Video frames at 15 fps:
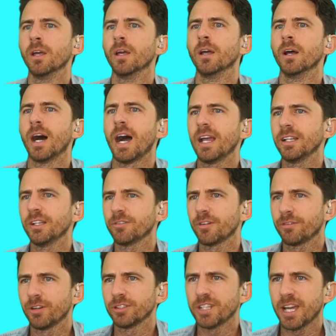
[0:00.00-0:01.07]
Hyland
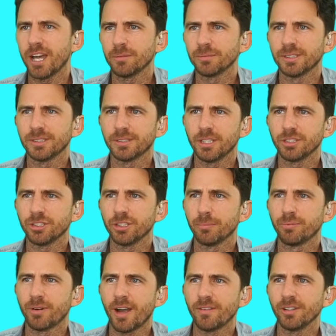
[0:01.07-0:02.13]
referred to Adam's decision to
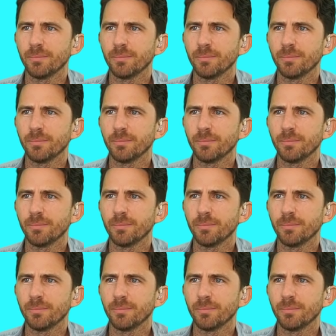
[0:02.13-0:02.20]
privately